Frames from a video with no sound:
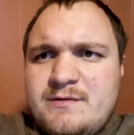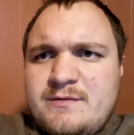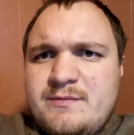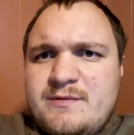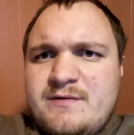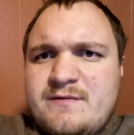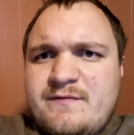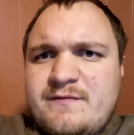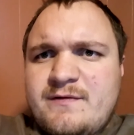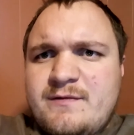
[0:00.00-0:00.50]
I
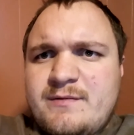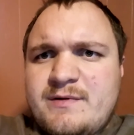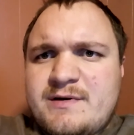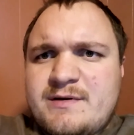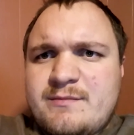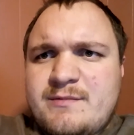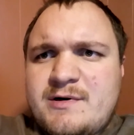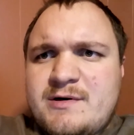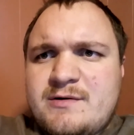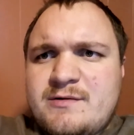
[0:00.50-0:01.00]
do a little bit of
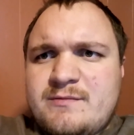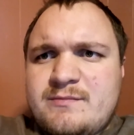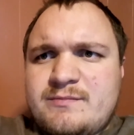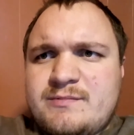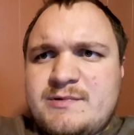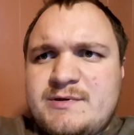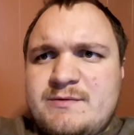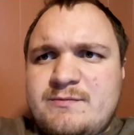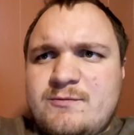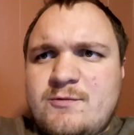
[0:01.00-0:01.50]
filming
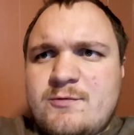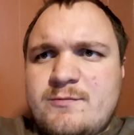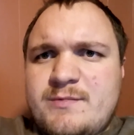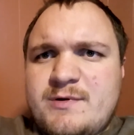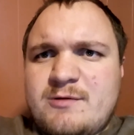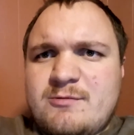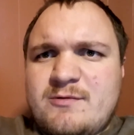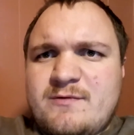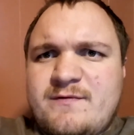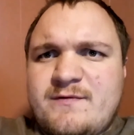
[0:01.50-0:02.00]
tomorrow.
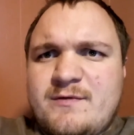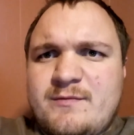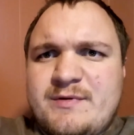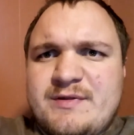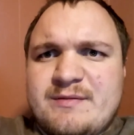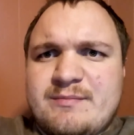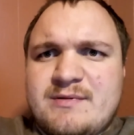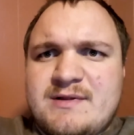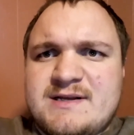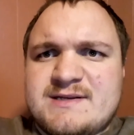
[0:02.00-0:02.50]
Won't be able
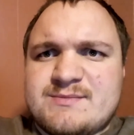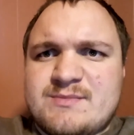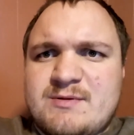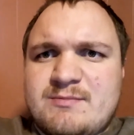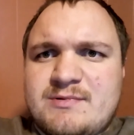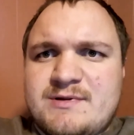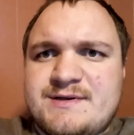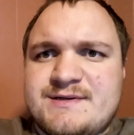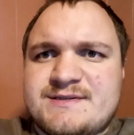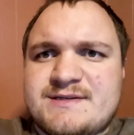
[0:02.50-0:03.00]
to film in the
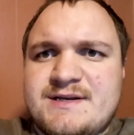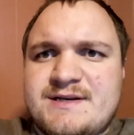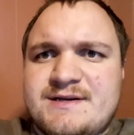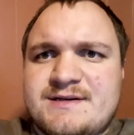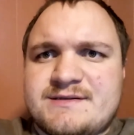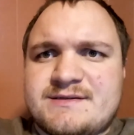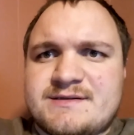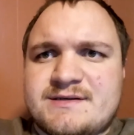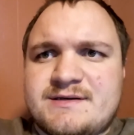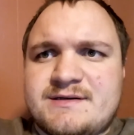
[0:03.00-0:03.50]
plasma
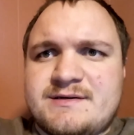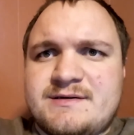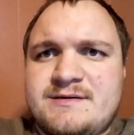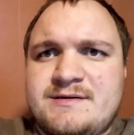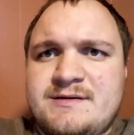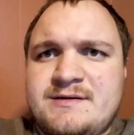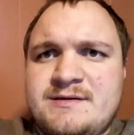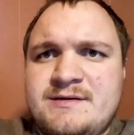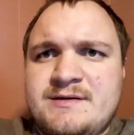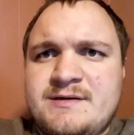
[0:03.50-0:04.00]
place as
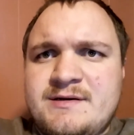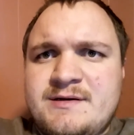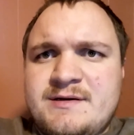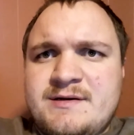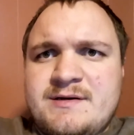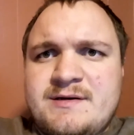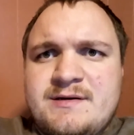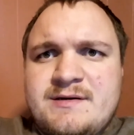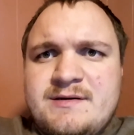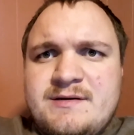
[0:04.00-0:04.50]
uh,
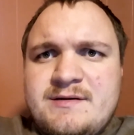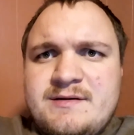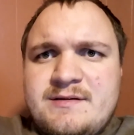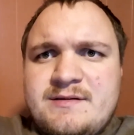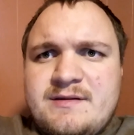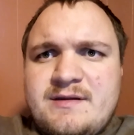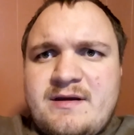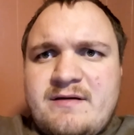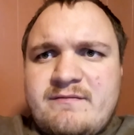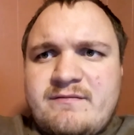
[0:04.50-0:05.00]

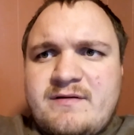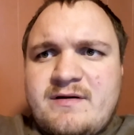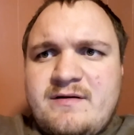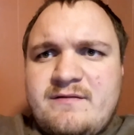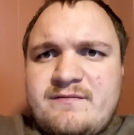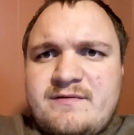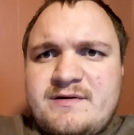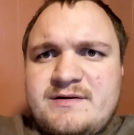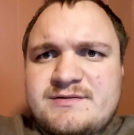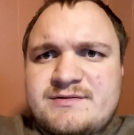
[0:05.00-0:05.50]
they
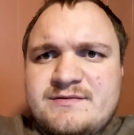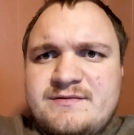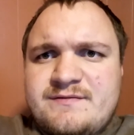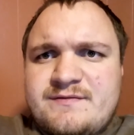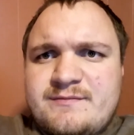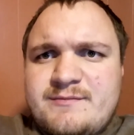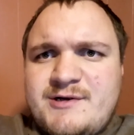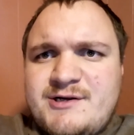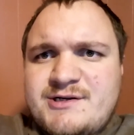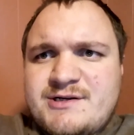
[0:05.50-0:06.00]
have
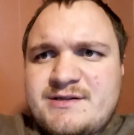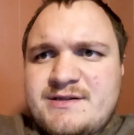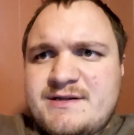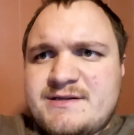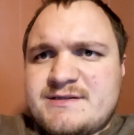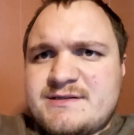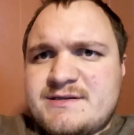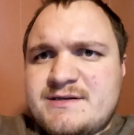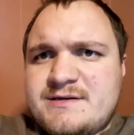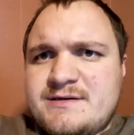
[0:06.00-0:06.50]
confidential
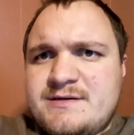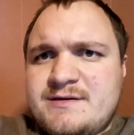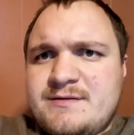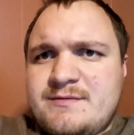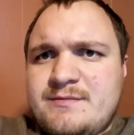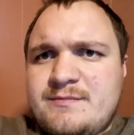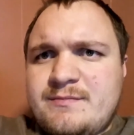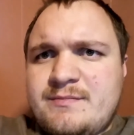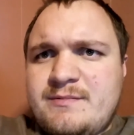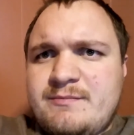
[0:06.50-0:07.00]
information
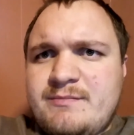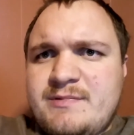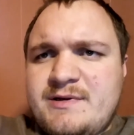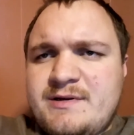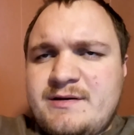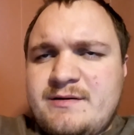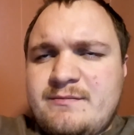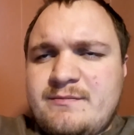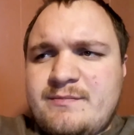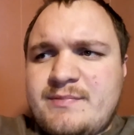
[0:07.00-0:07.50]
that's uh,
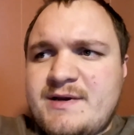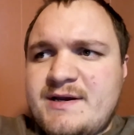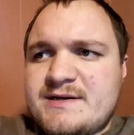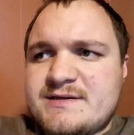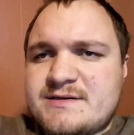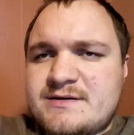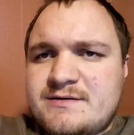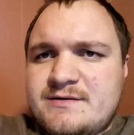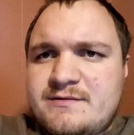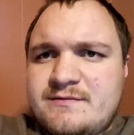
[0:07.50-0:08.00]

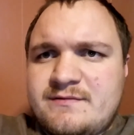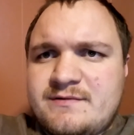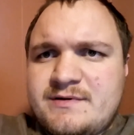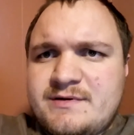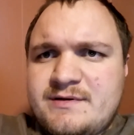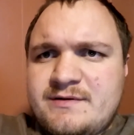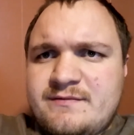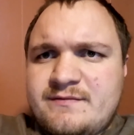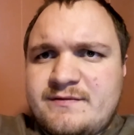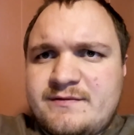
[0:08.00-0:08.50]
being passed
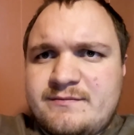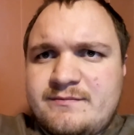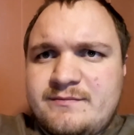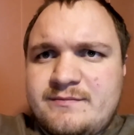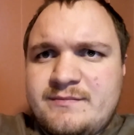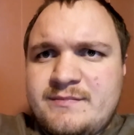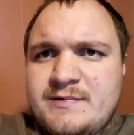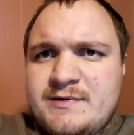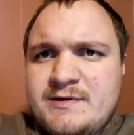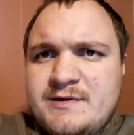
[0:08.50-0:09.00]
around
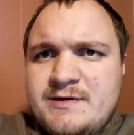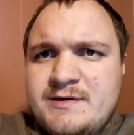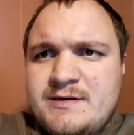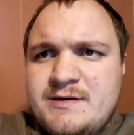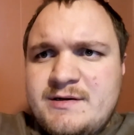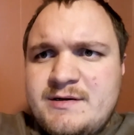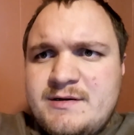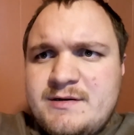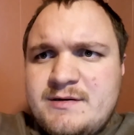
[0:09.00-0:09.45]
from